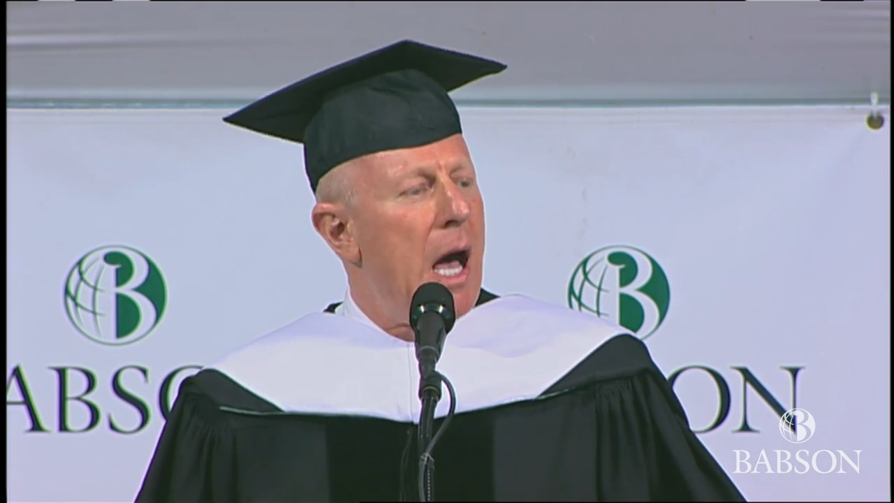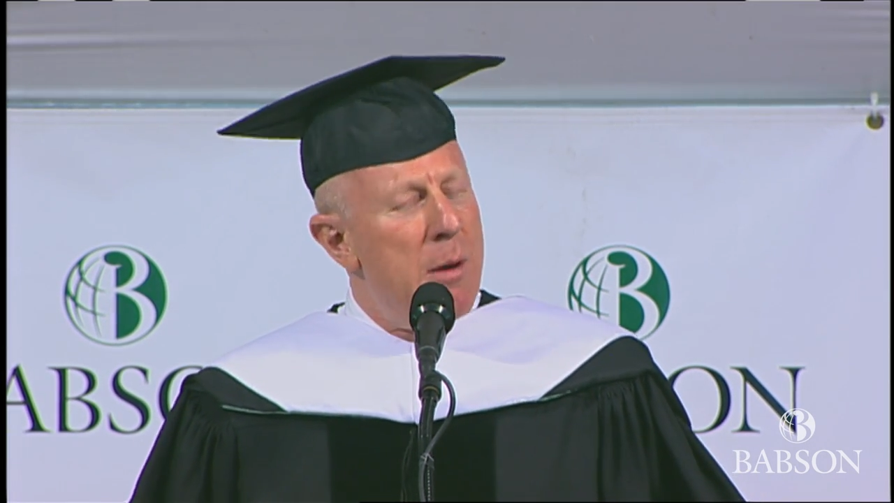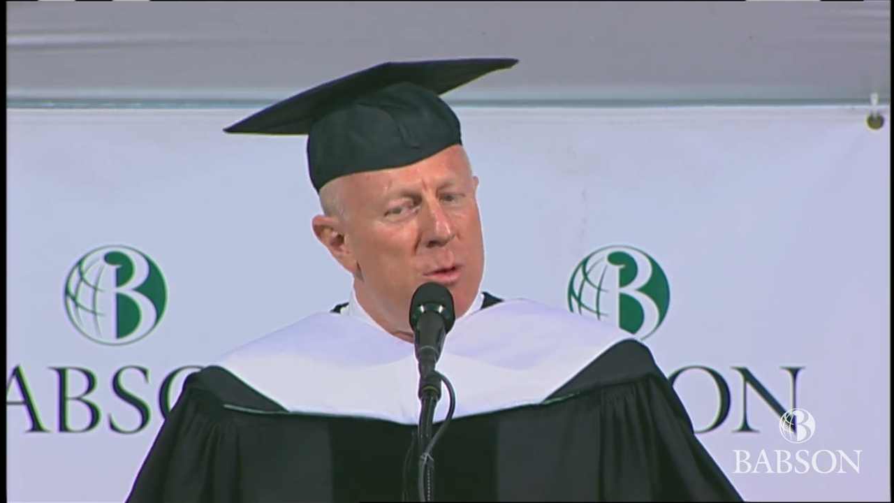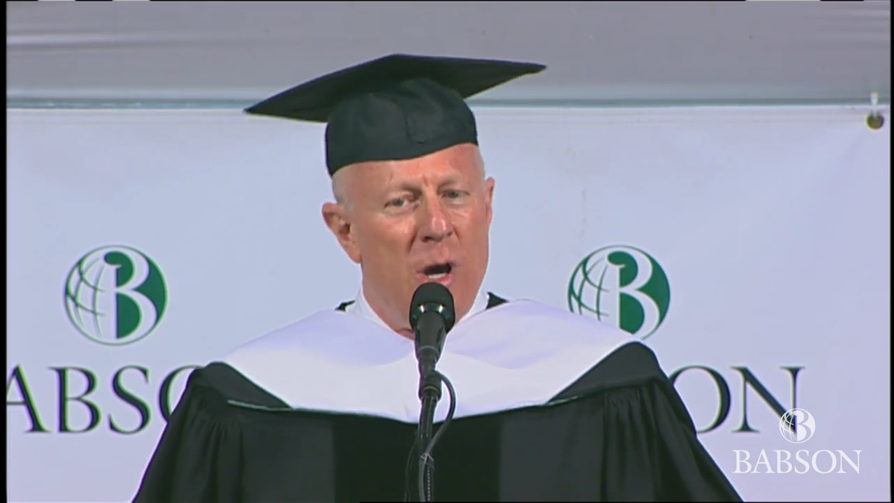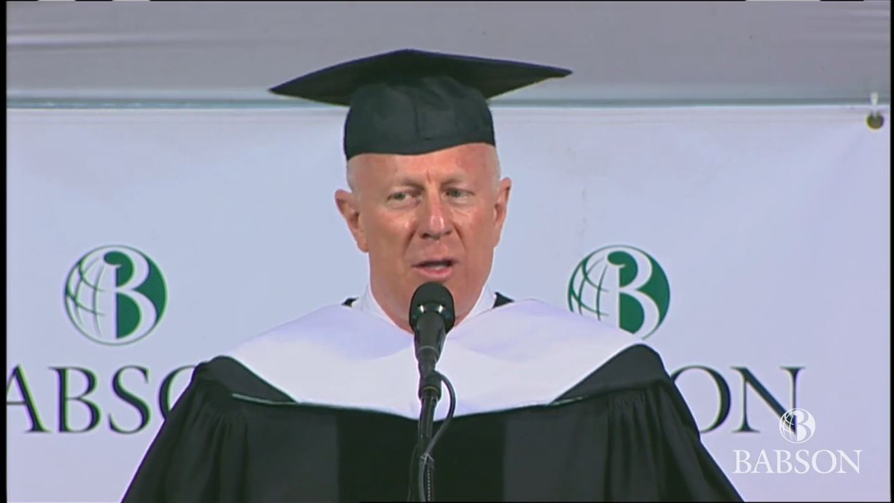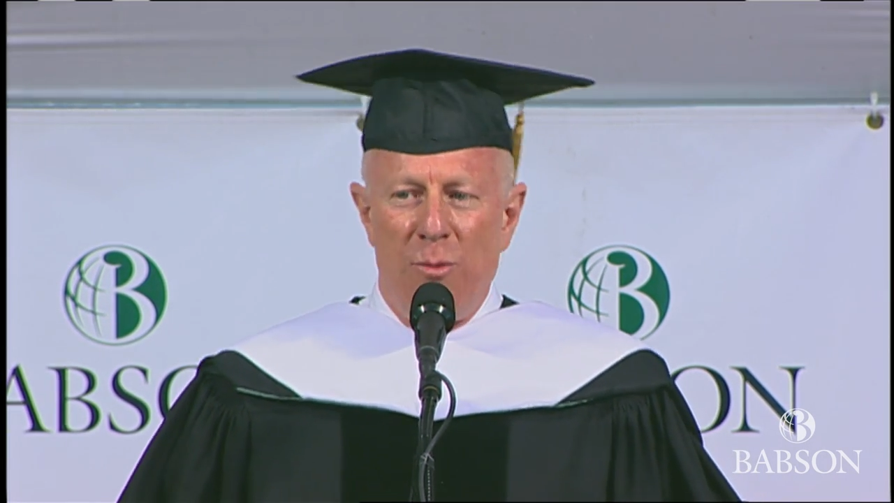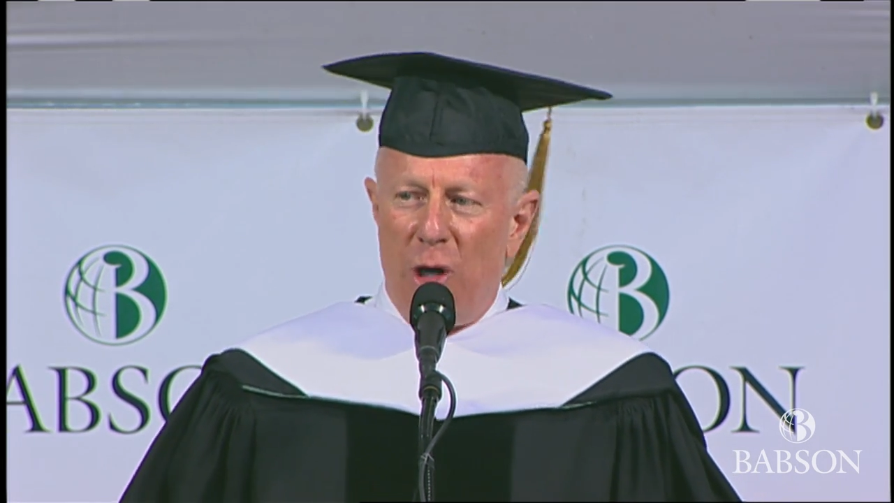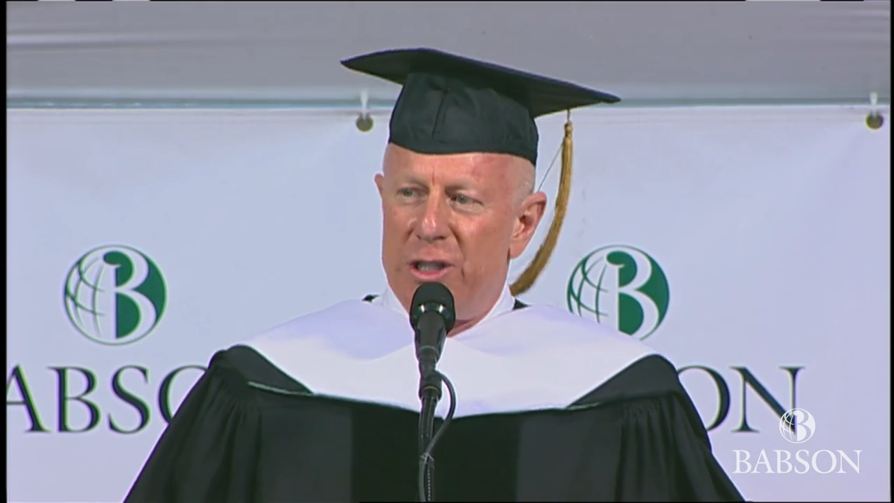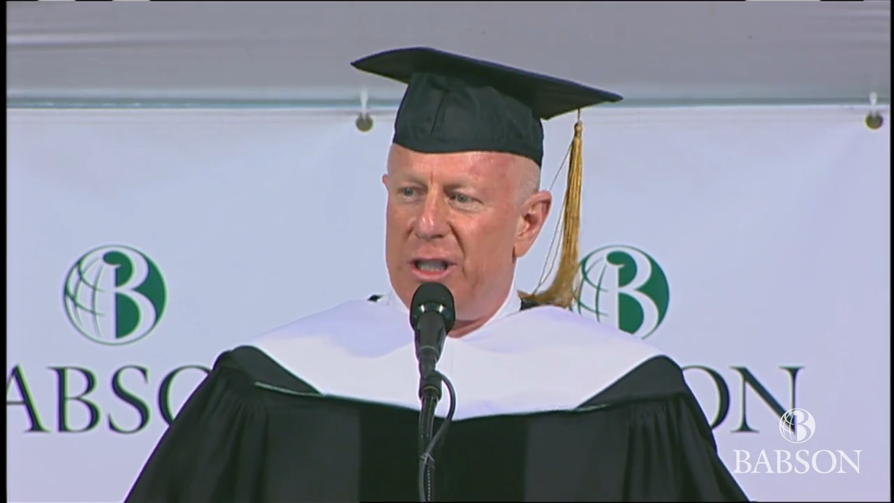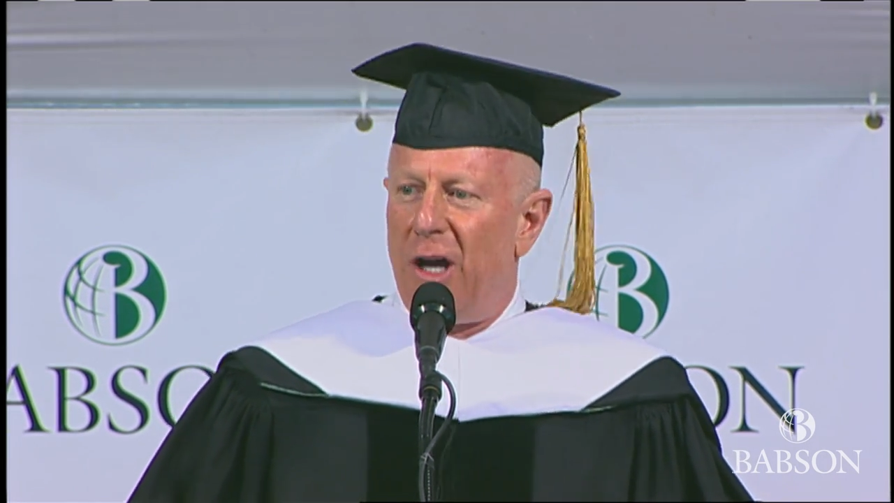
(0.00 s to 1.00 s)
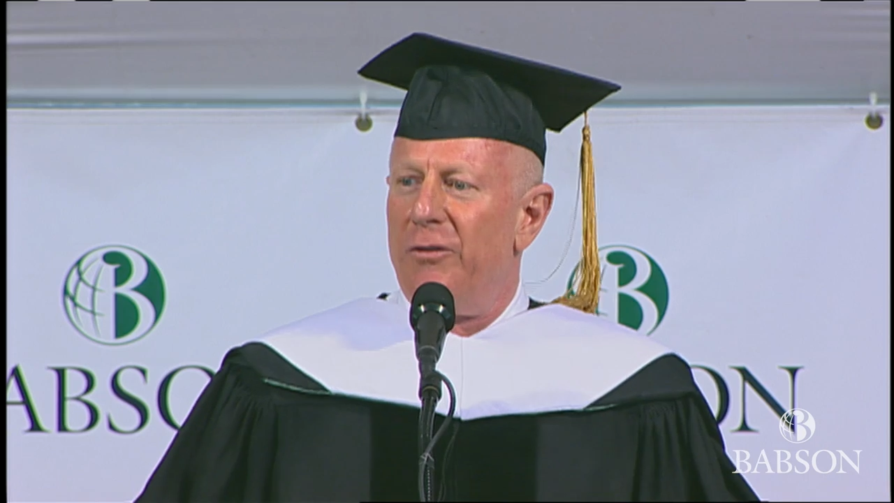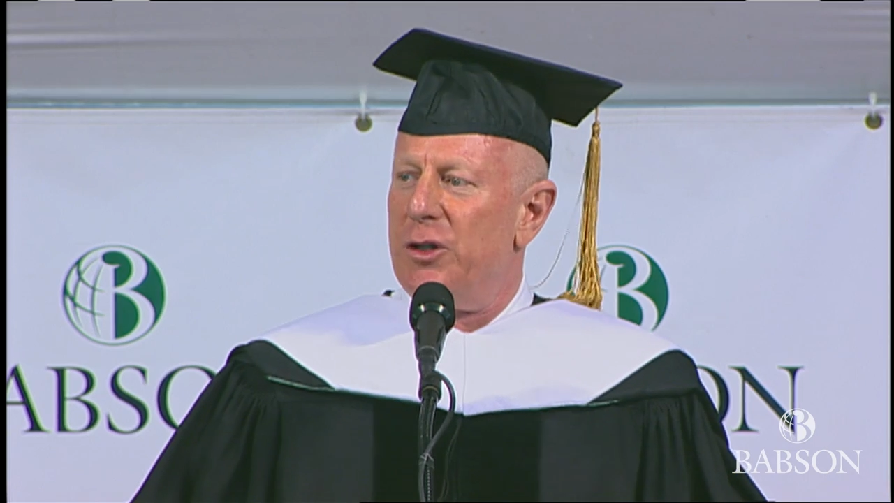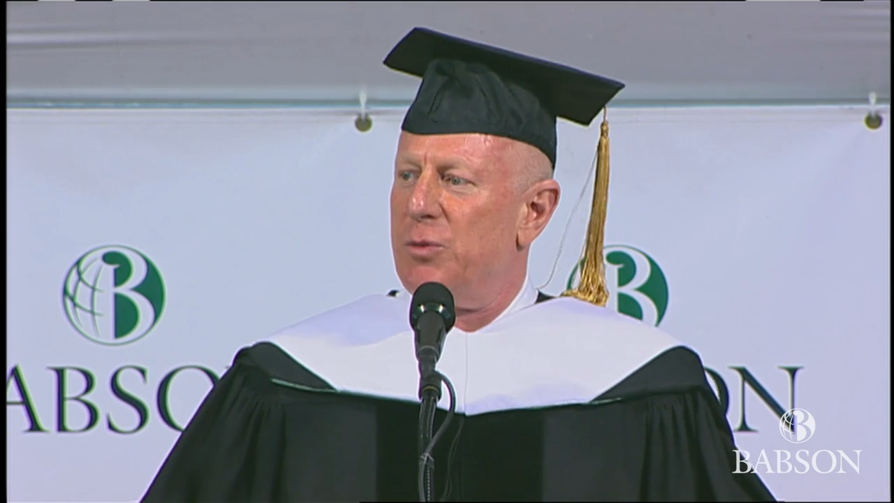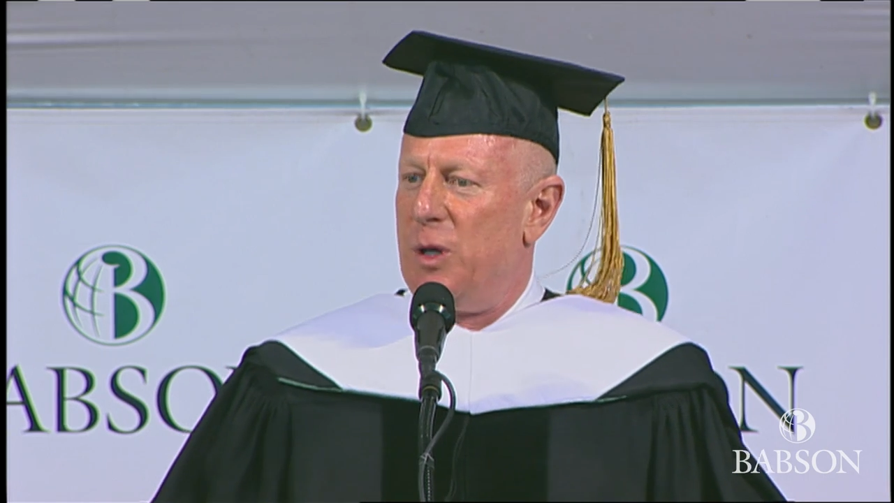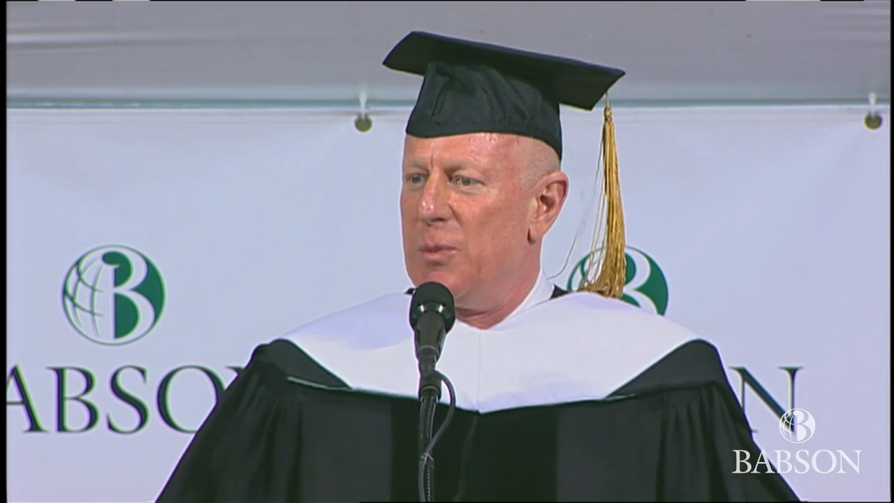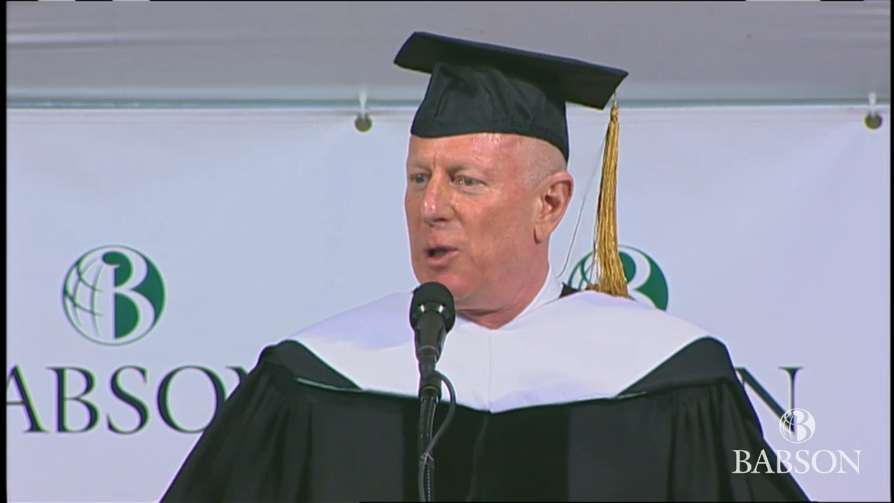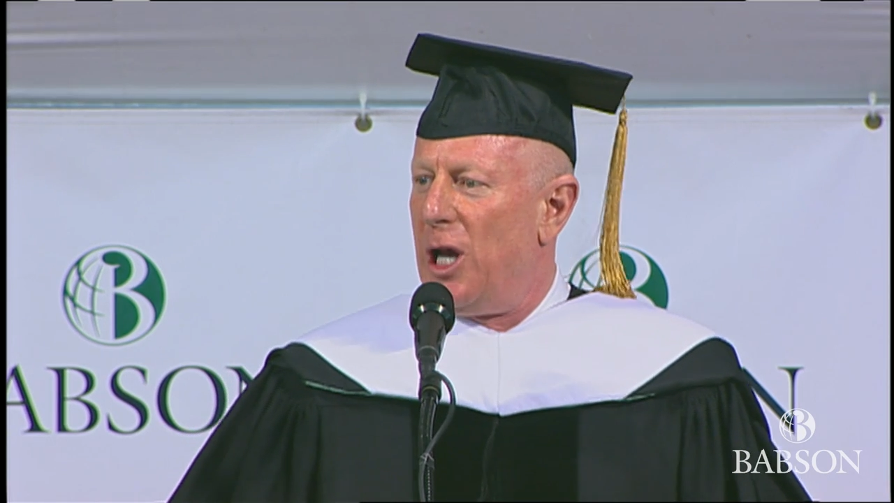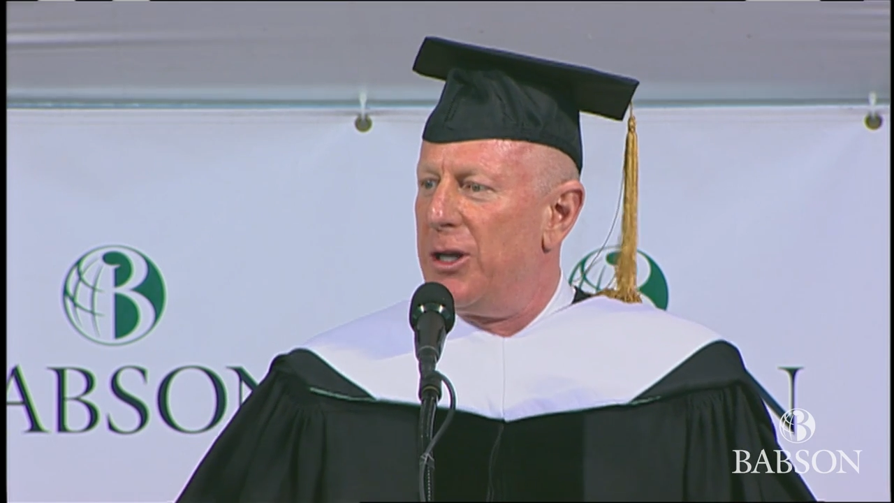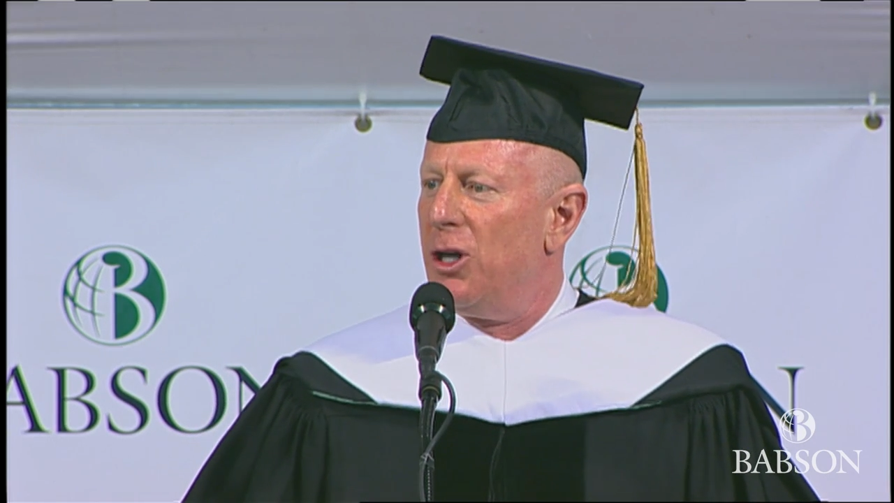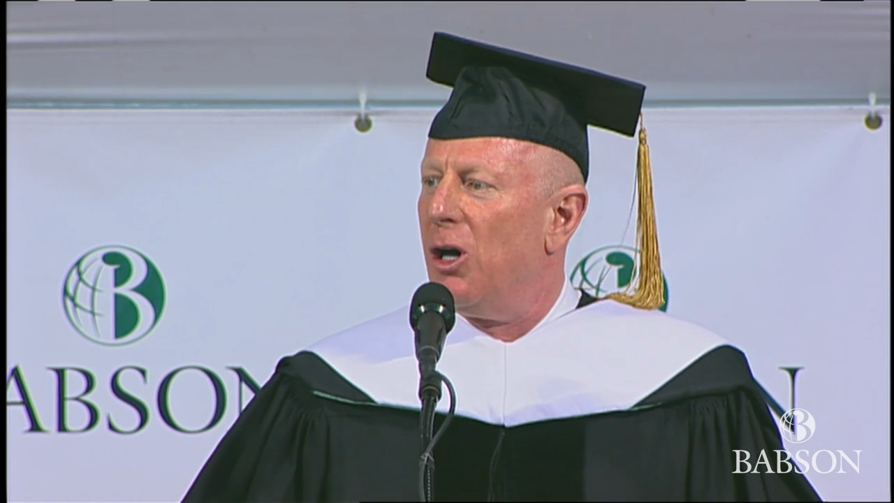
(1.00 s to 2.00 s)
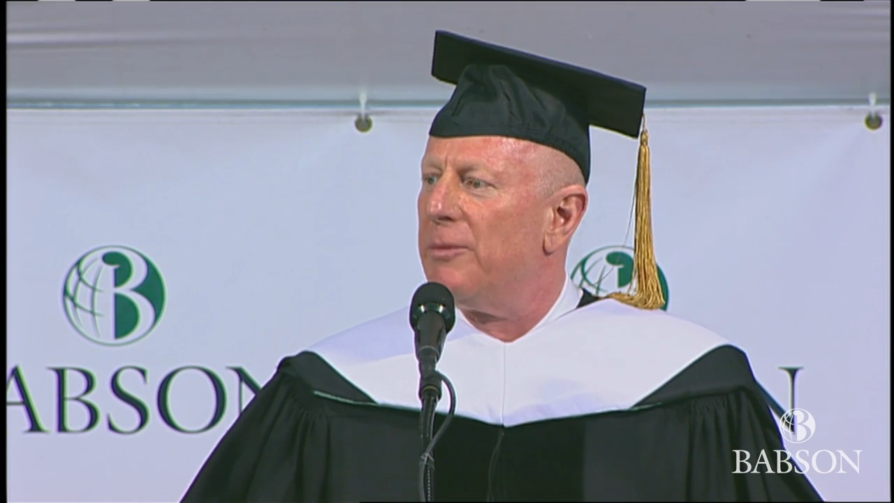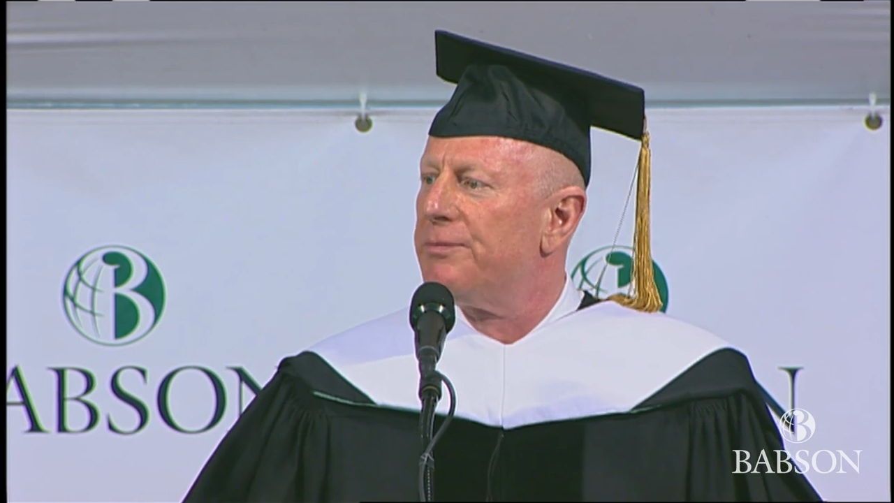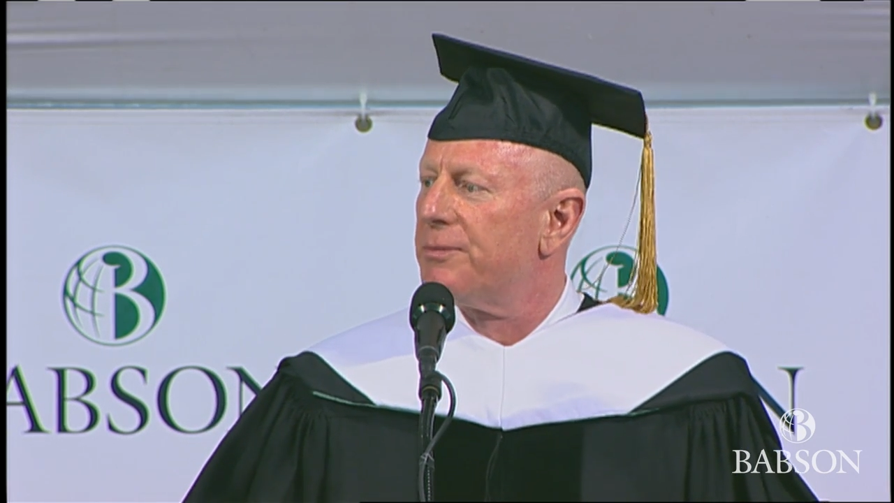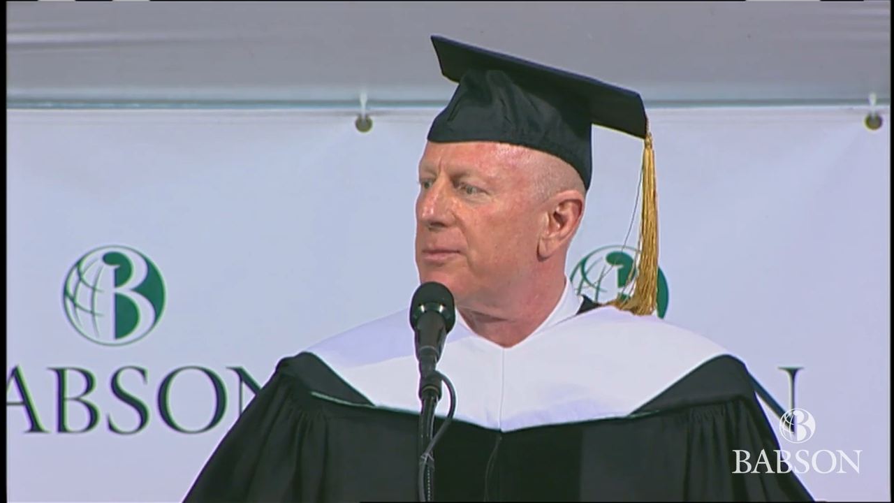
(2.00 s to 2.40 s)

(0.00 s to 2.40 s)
I'm among the most selfish people I know.